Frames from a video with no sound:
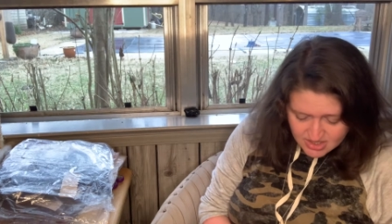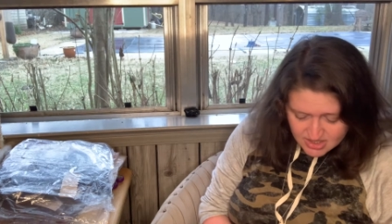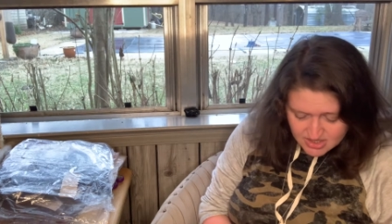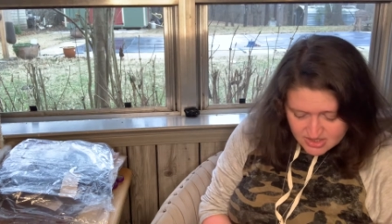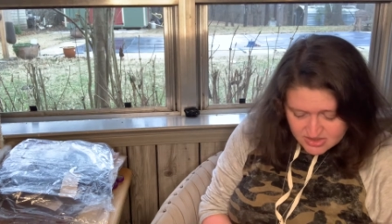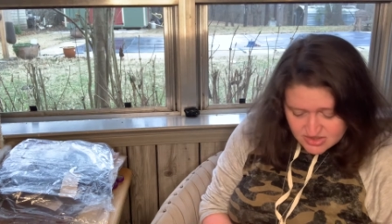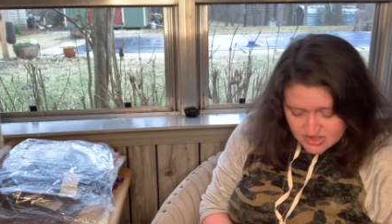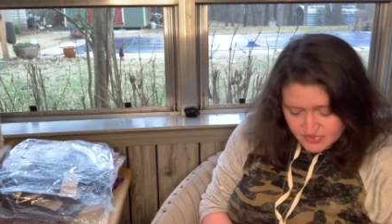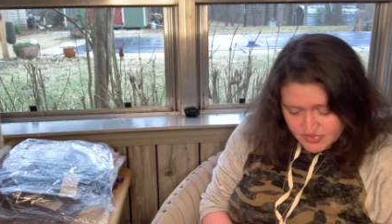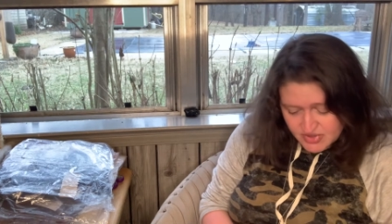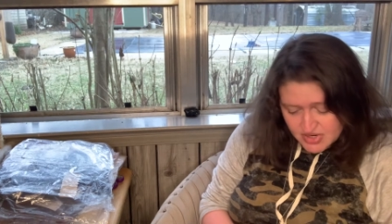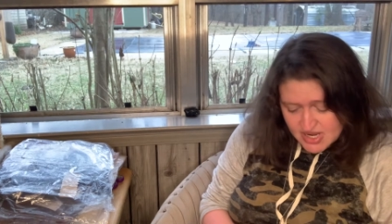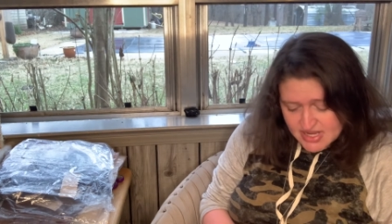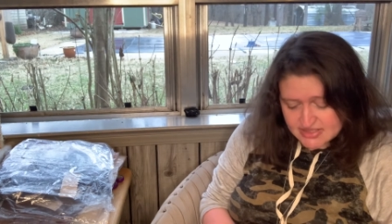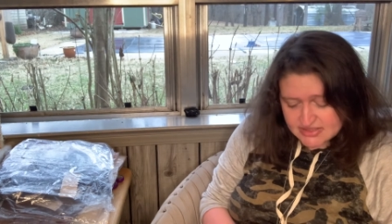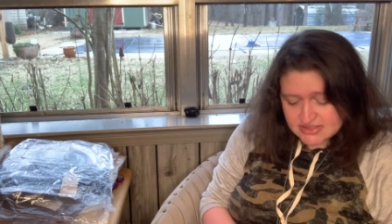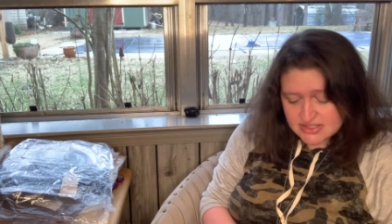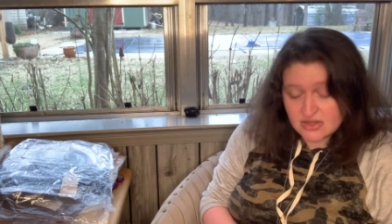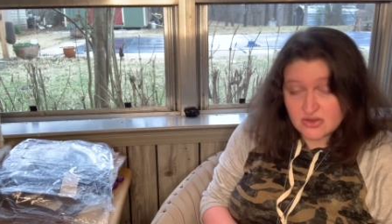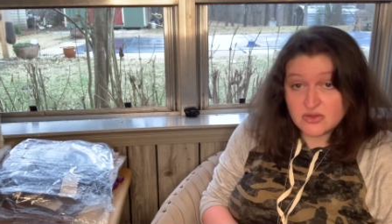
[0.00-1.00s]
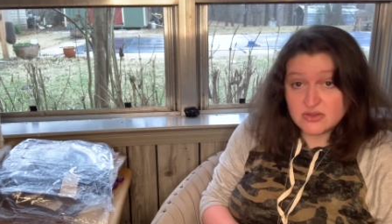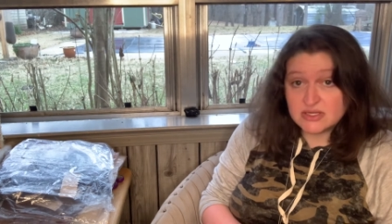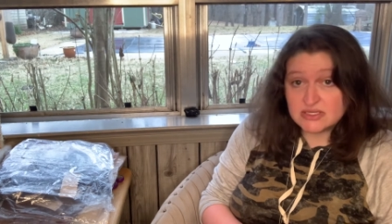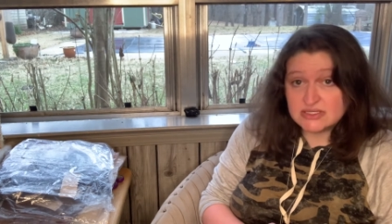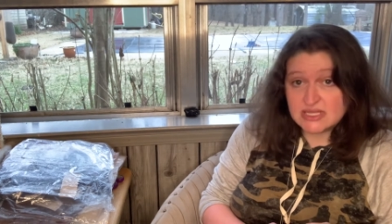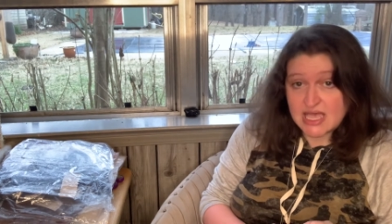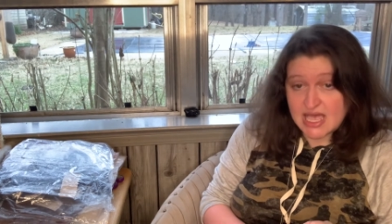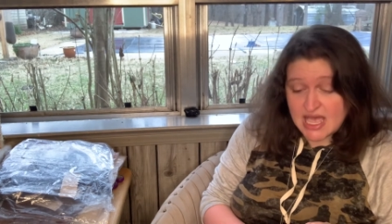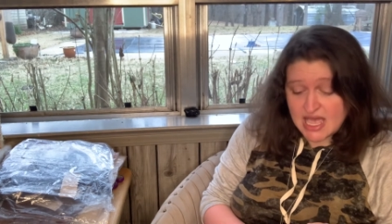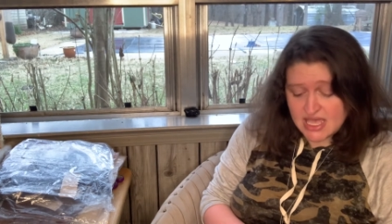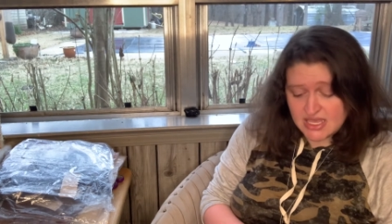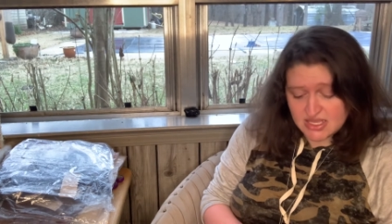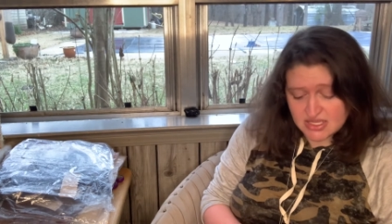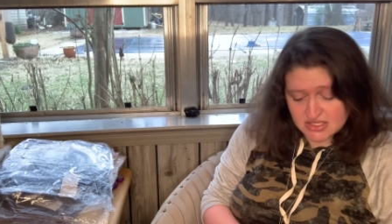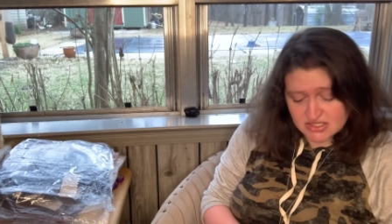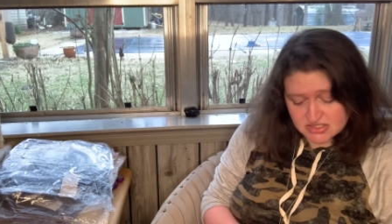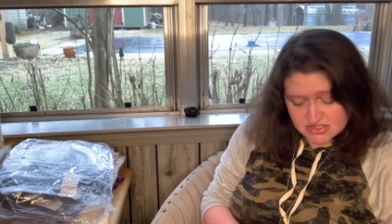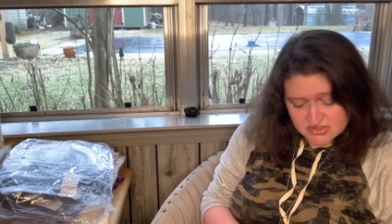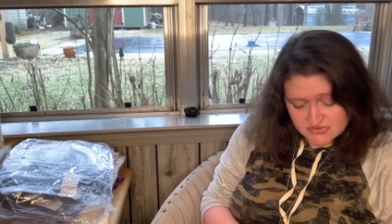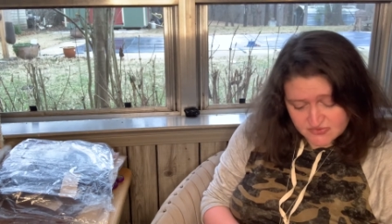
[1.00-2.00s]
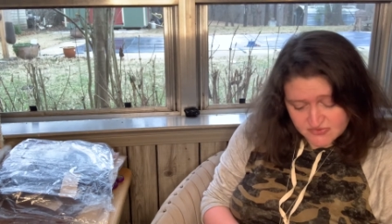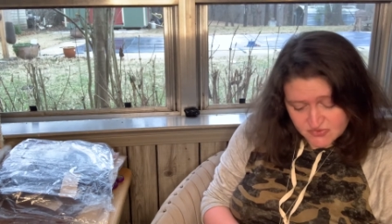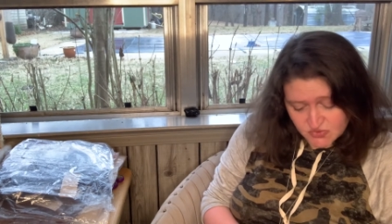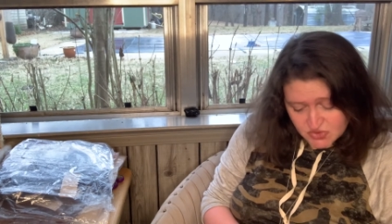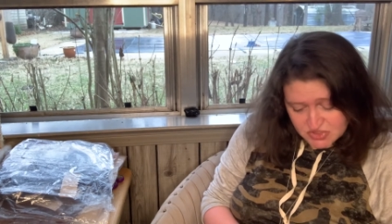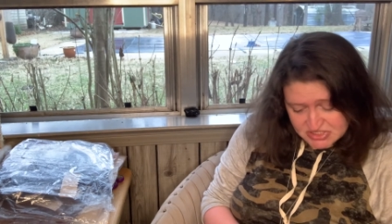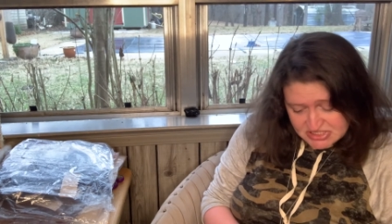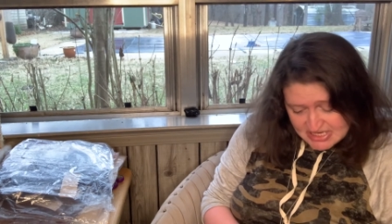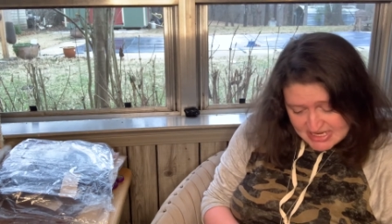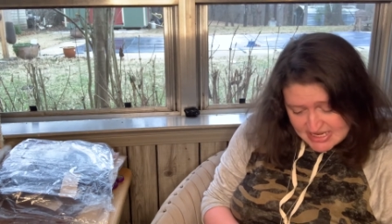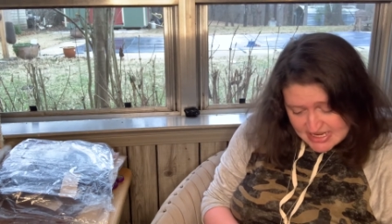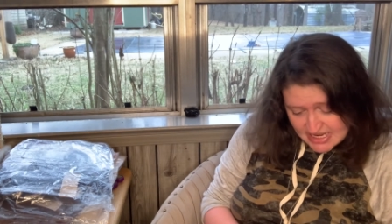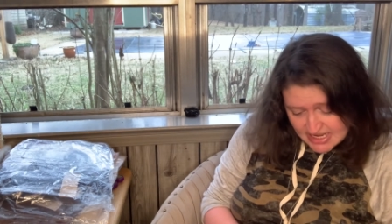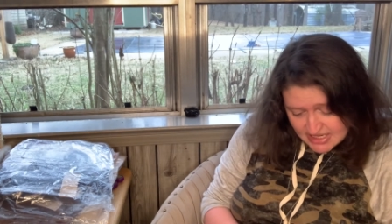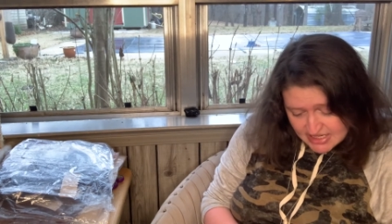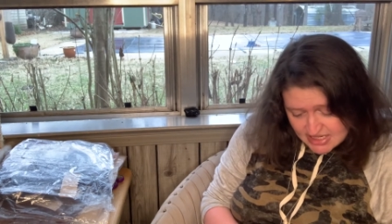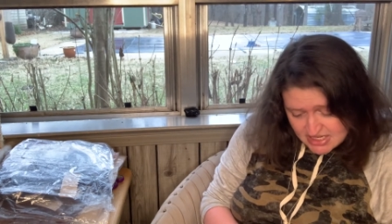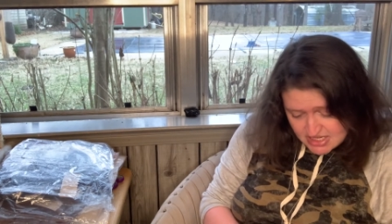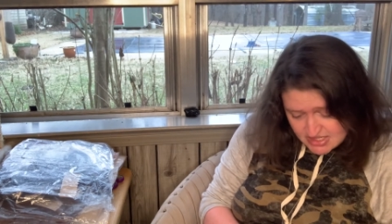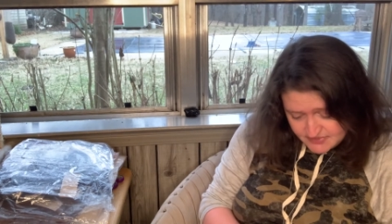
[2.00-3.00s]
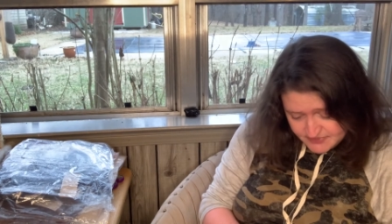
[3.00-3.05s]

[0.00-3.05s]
The price on the tag is 14.90.